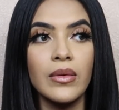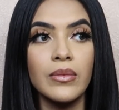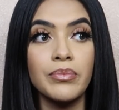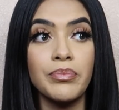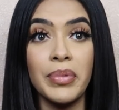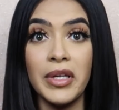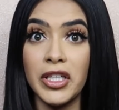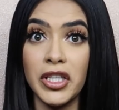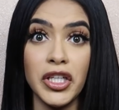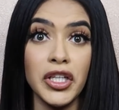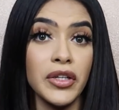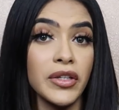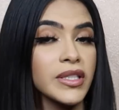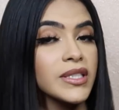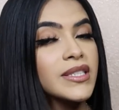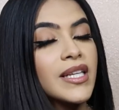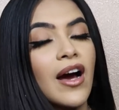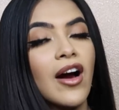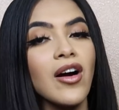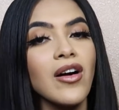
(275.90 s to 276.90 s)
bitchy
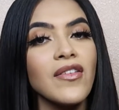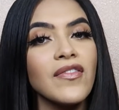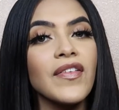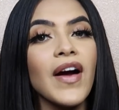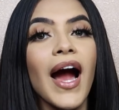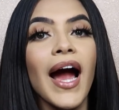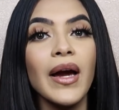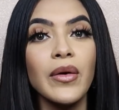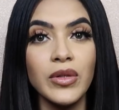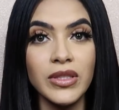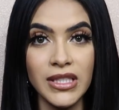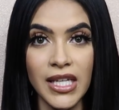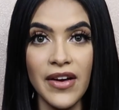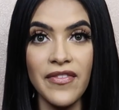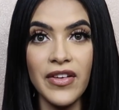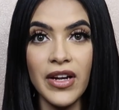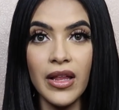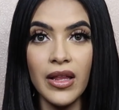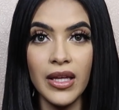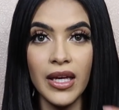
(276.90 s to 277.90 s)
yourself, I will
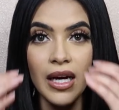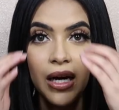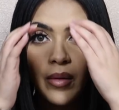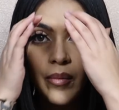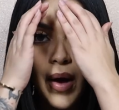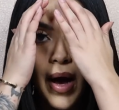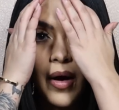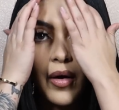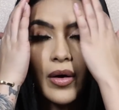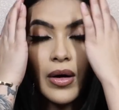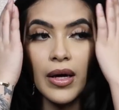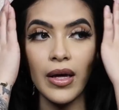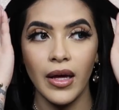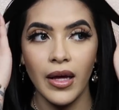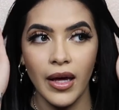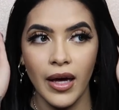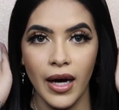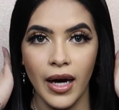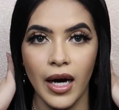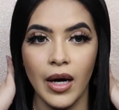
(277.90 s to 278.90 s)
definitely come out
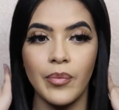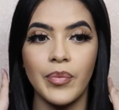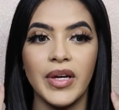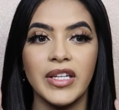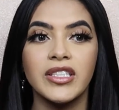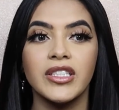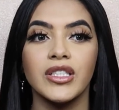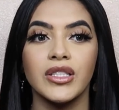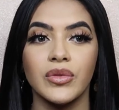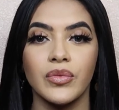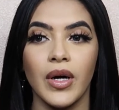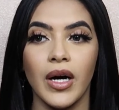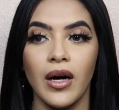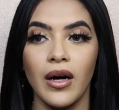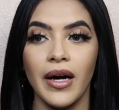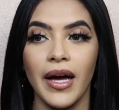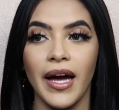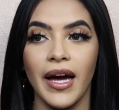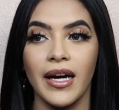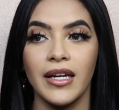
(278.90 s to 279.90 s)
a bitch as
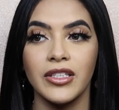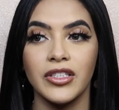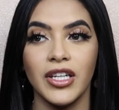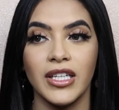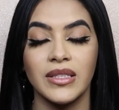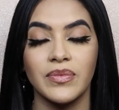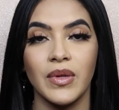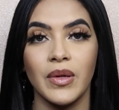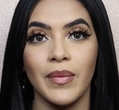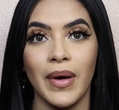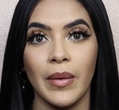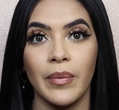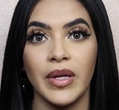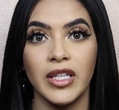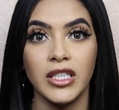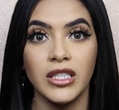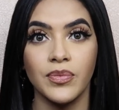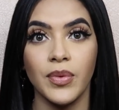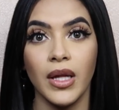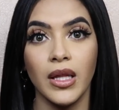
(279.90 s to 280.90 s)
well. And trust me, my
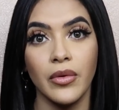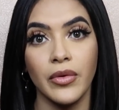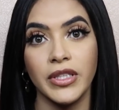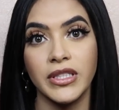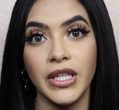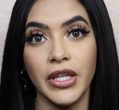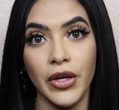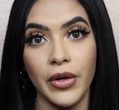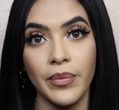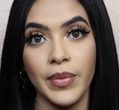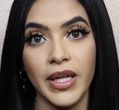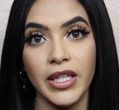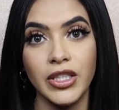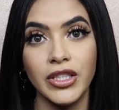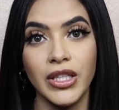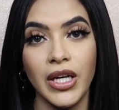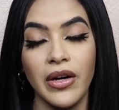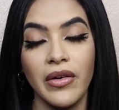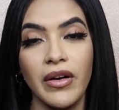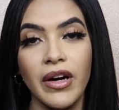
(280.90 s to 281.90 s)
bitch is probably worse than your bitch.
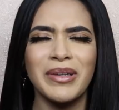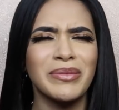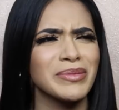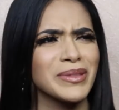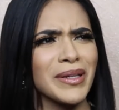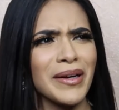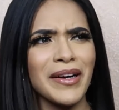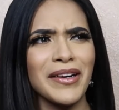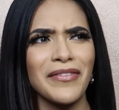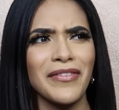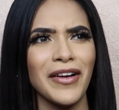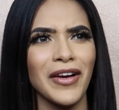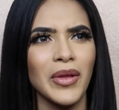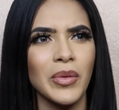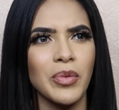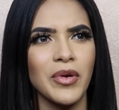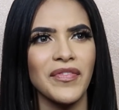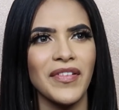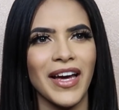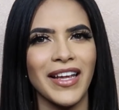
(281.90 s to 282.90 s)
So sorry for all the
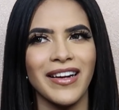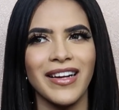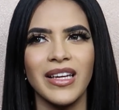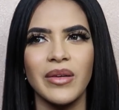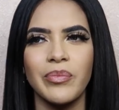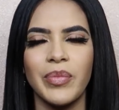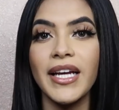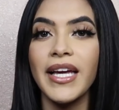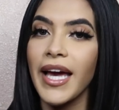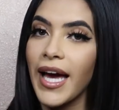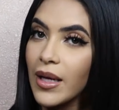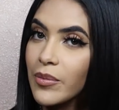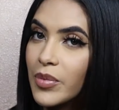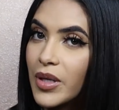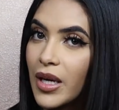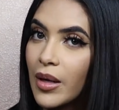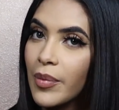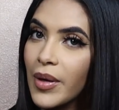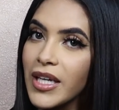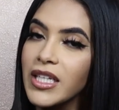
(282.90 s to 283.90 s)
profanity. I can
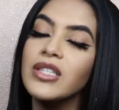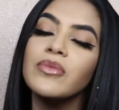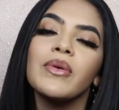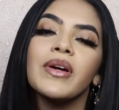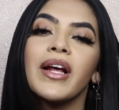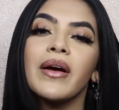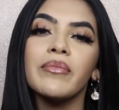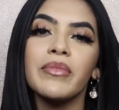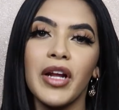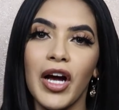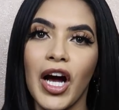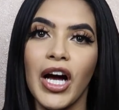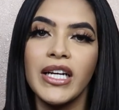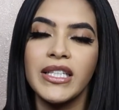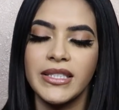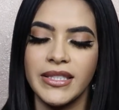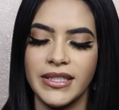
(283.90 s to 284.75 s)
be a bitch, but I'm not.